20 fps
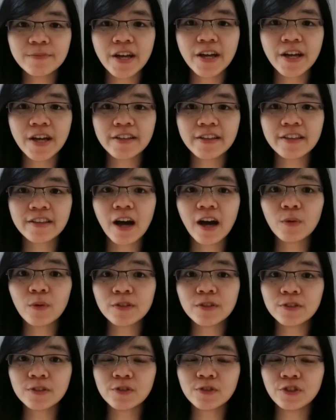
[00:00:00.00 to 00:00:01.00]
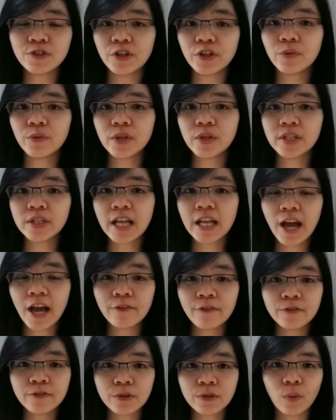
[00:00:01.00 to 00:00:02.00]
tip that I want to share with
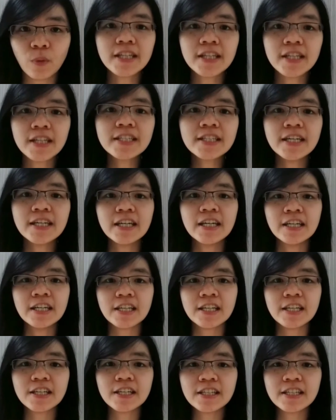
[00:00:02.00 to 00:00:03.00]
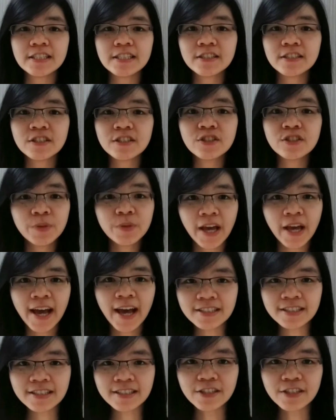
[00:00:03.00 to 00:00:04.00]
everyone is to be
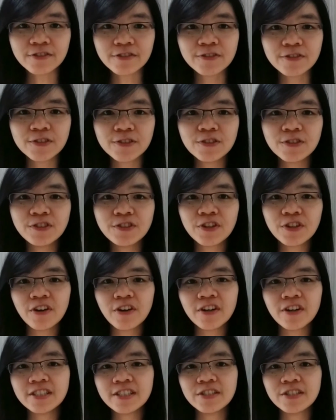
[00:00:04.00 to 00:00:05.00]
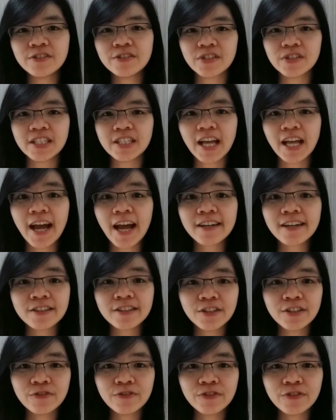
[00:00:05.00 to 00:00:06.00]
active, to join different
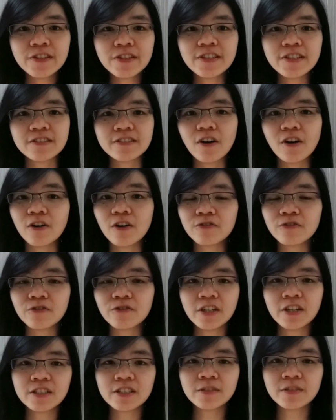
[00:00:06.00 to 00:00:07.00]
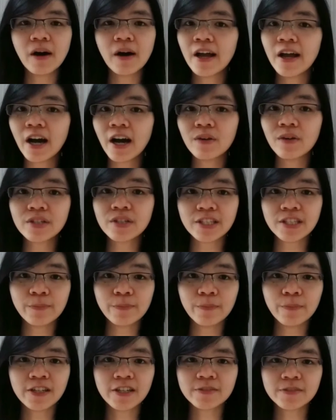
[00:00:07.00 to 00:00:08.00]
activities offered by our
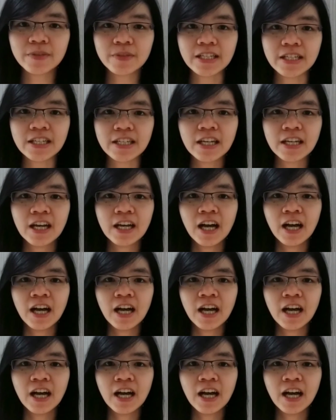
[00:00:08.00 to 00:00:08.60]
department.